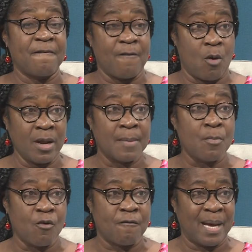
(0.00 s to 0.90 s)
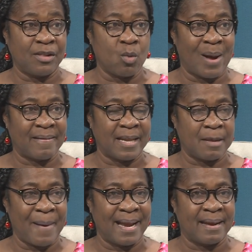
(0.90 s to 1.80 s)
before the movement towards
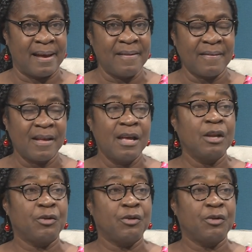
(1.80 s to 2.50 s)
independence,